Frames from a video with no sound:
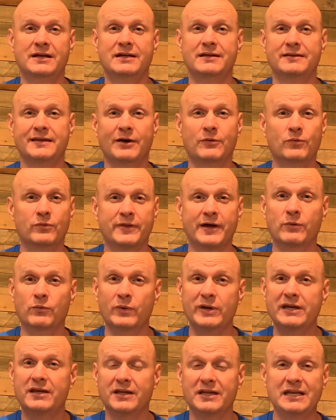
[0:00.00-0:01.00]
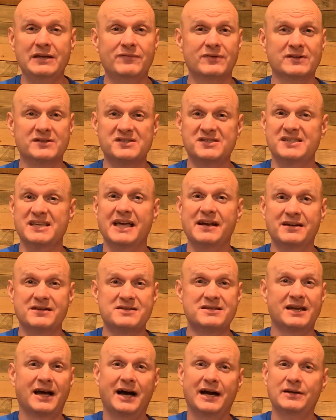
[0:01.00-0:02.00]
That we could even set
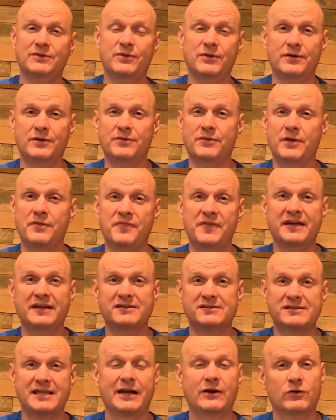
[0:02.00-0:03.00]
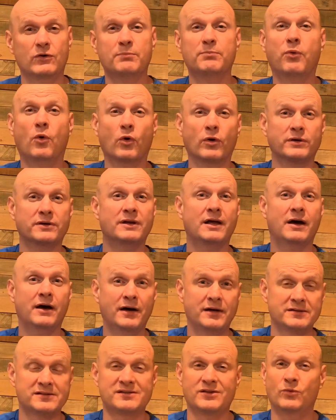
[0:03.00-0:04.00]
aside the things that are important to
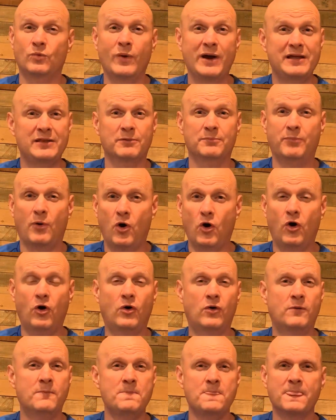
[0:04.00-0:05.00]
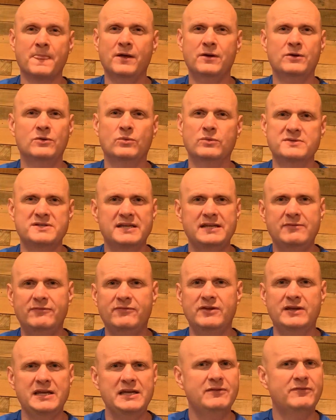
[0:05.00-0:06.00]
us, the way that Paul was
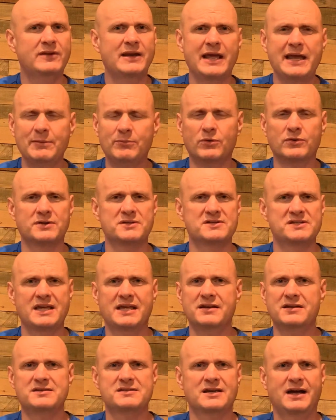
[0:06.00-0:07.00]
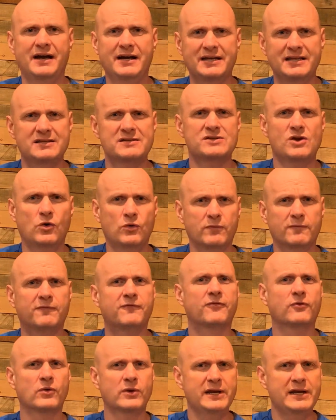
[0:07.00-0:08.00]
even able to set aside his own
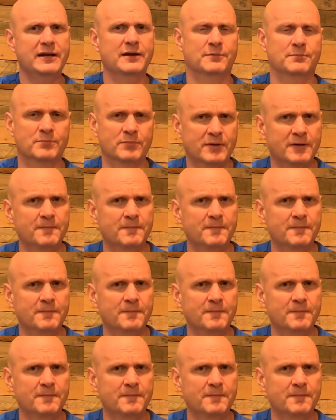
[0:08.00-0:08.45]
freedom